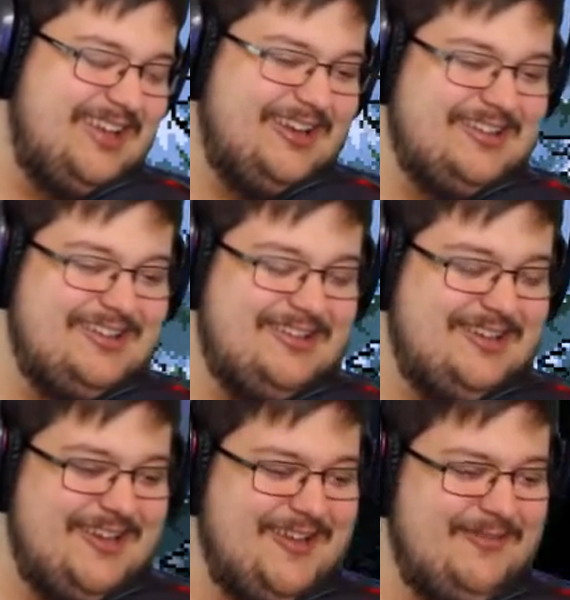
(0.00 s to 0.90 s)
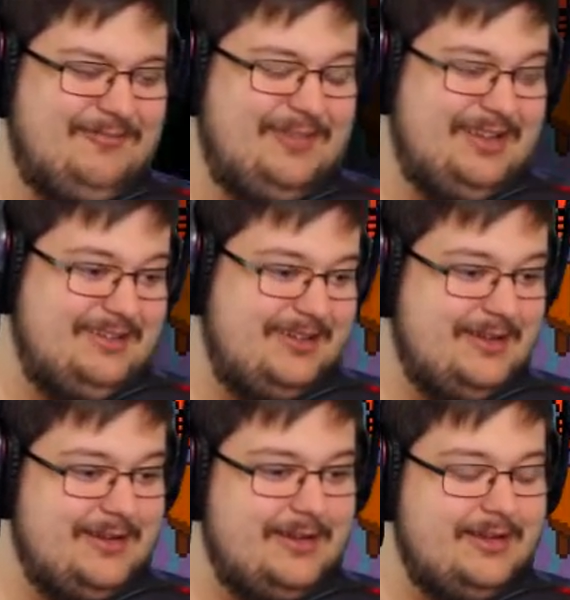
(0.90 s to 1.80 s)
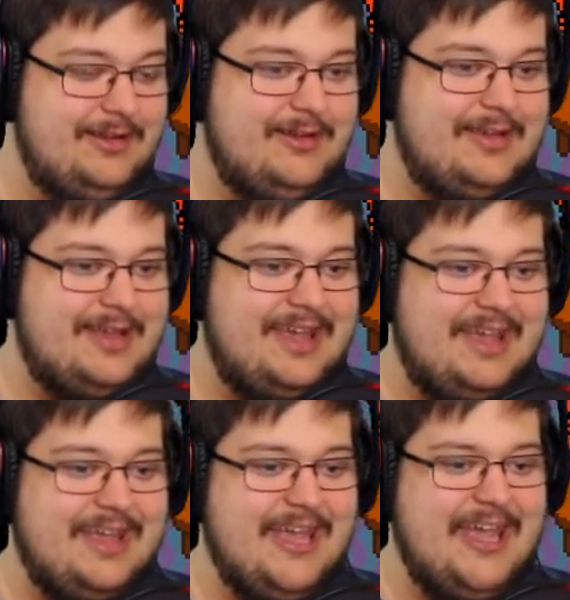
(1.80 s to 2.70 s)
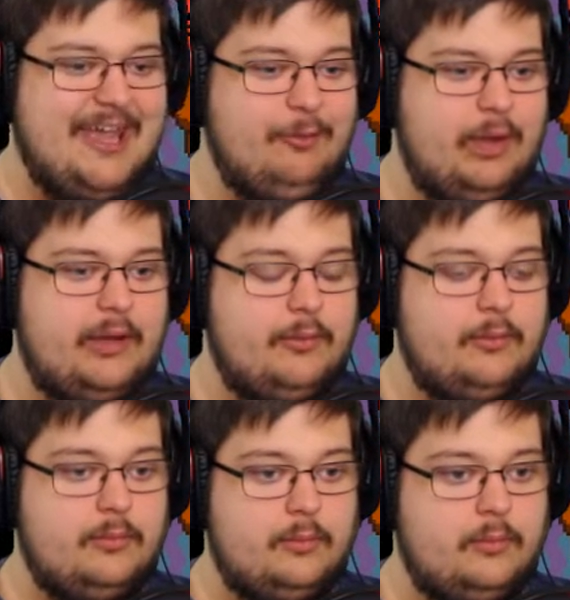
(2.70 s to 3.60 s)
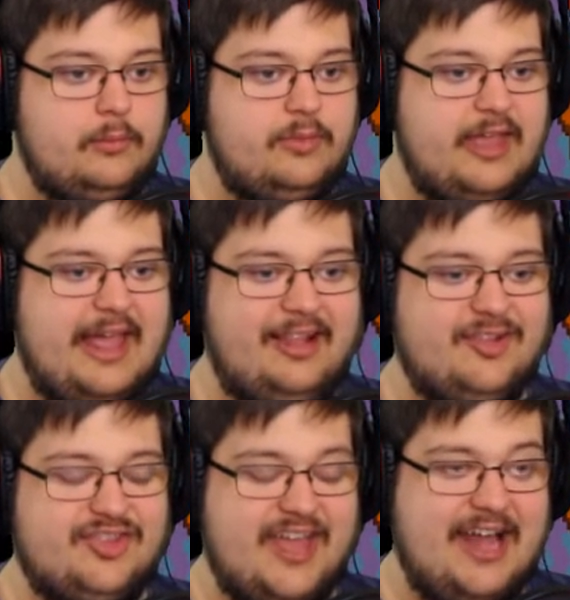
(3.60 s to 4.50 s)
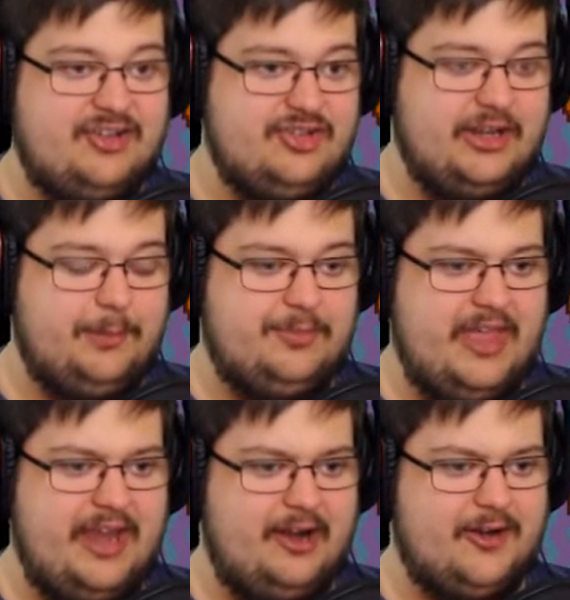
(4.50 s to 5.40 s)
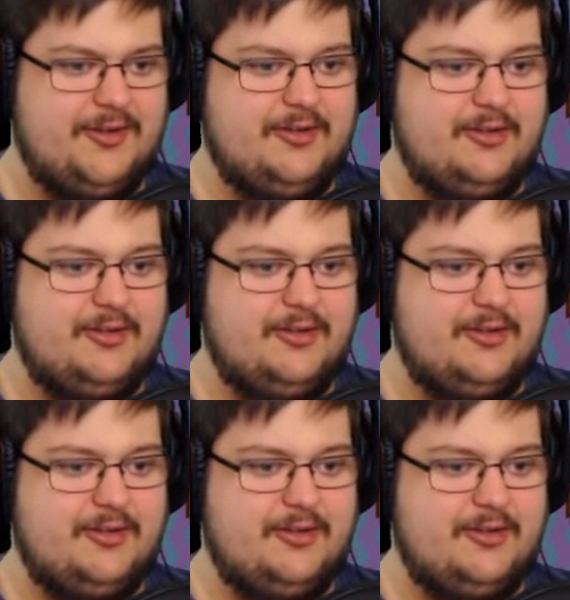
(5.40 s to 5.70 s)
damn it. Hey, what? The hell is that shit up there?